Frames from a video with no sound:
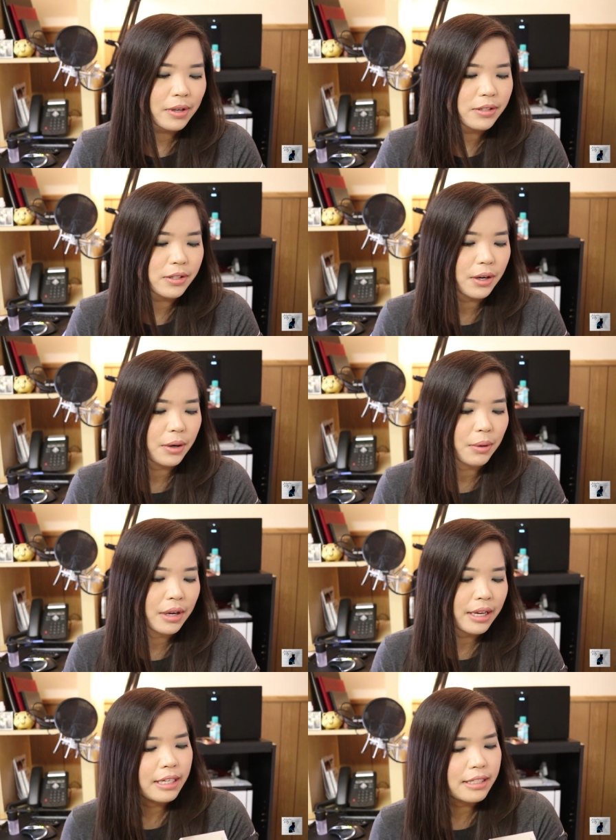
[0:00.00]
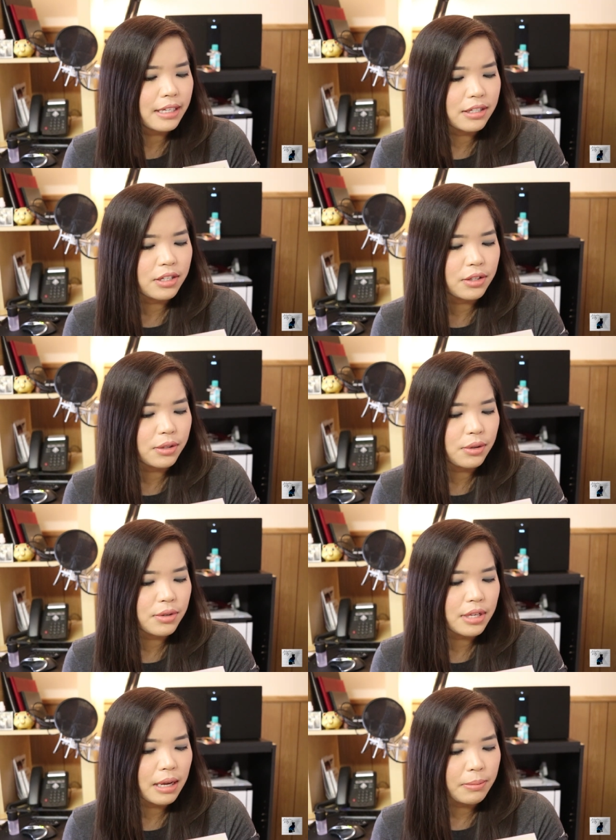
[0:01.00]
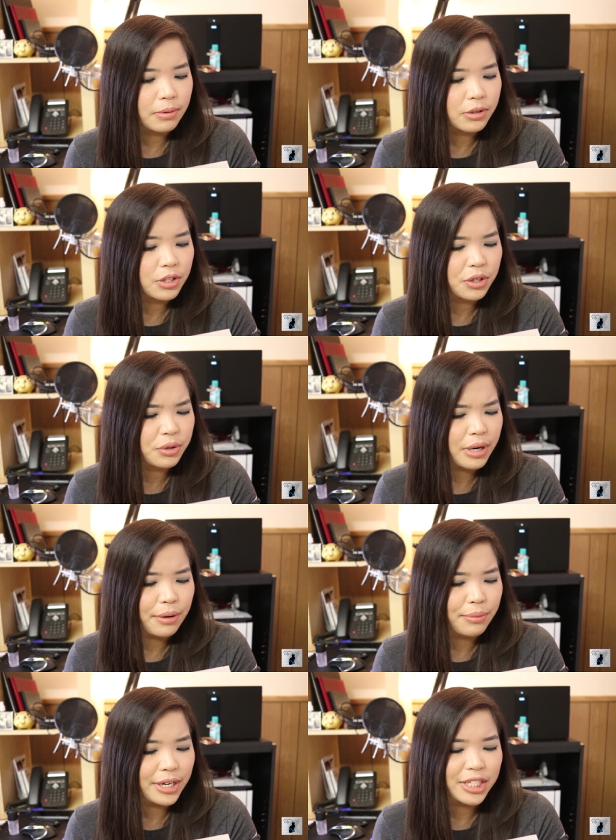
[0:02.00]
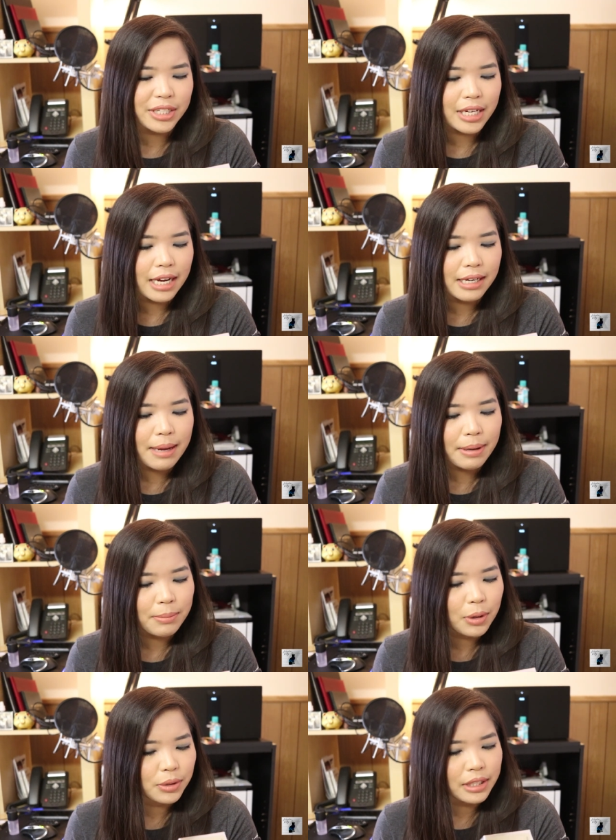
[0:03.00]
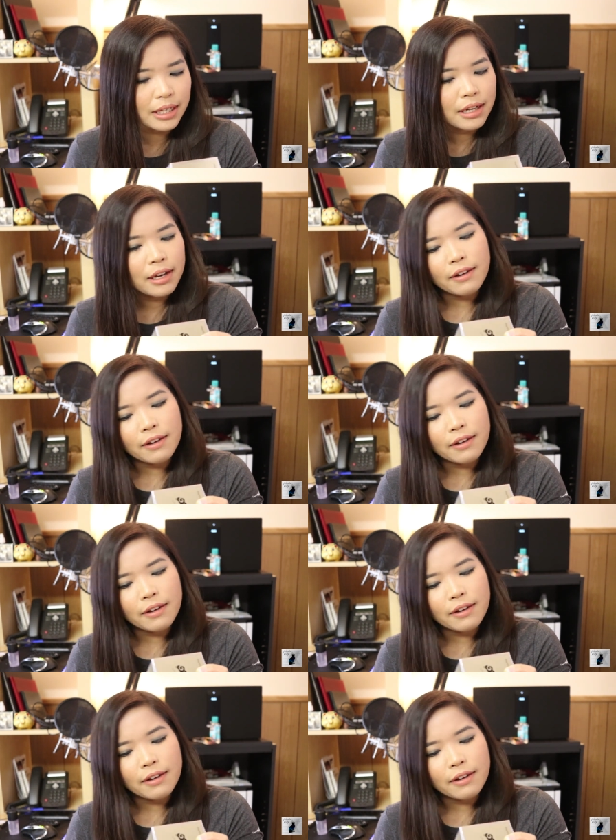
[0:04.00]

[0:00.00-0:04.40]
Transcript: So says to use, um, to create rich and dynamic molding,